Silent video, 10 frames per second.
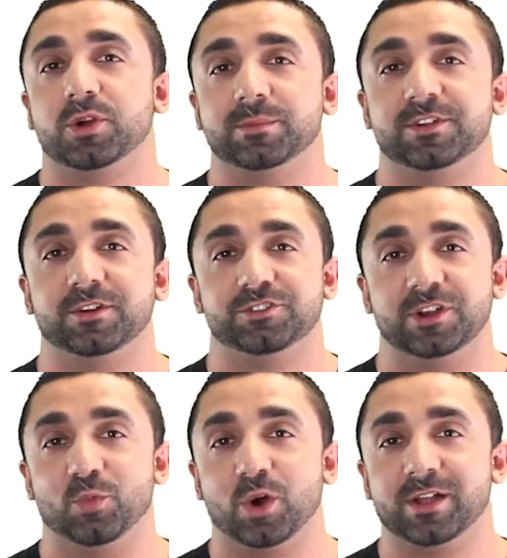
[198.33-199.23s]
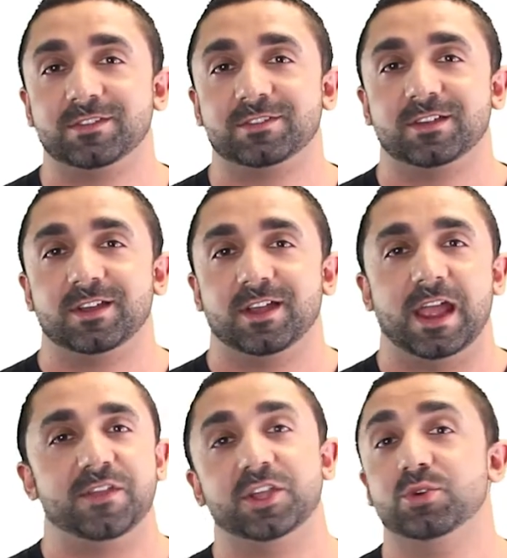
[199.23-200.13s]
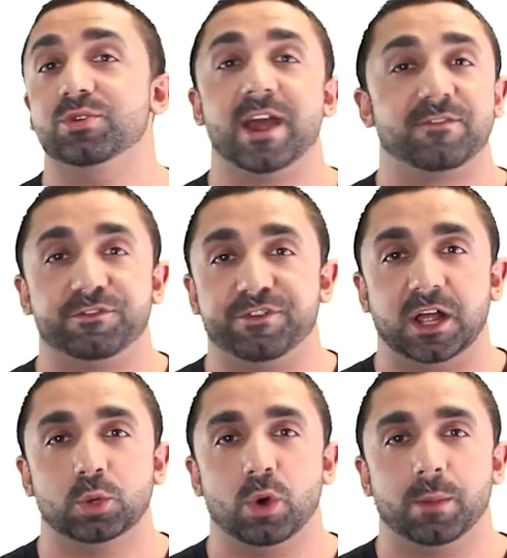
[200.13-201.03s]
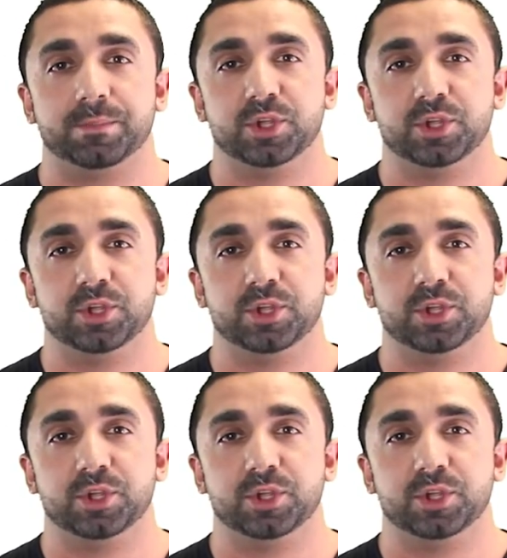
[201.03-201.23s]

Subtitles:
come to your gym once, and then you never follow up.